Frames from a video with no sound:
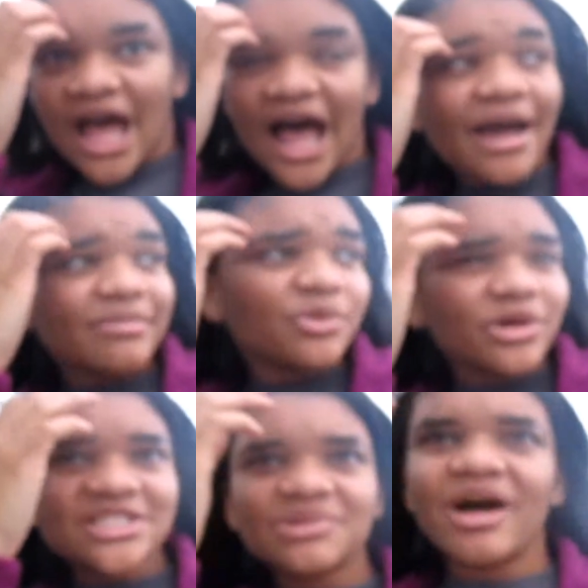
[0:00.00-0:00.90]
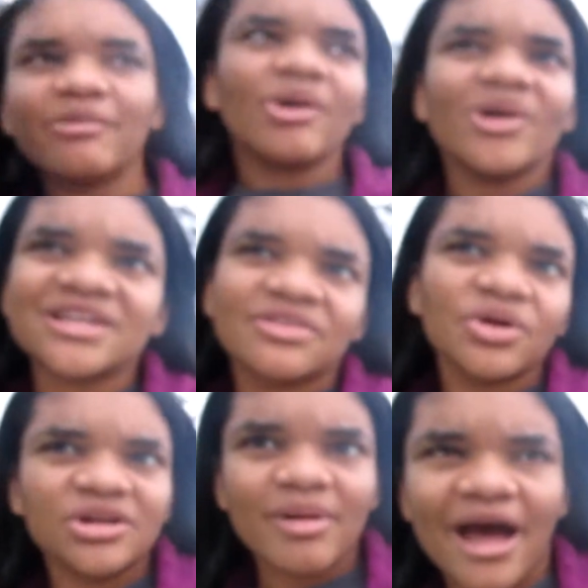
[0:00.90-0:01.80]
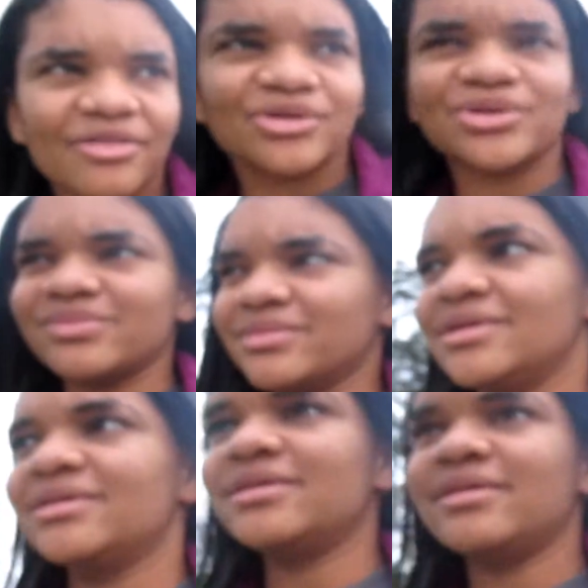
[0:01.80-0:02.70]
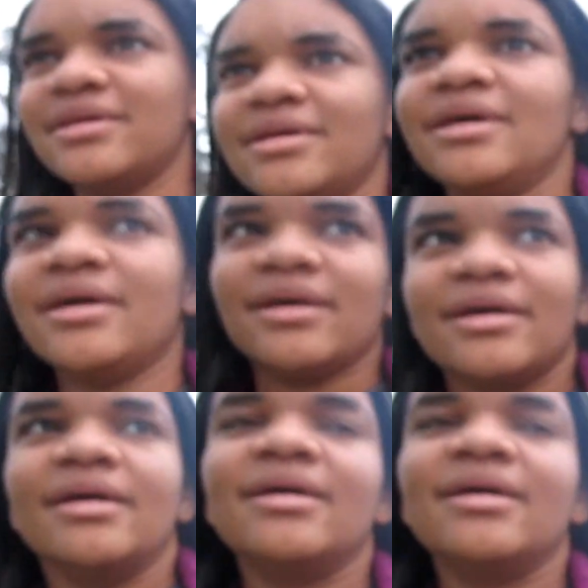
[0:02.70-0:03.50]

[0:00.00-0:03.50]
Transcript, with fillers: I'm the reason why we always have to go to the bathroom. Oh, it's okay. I gotta go too. And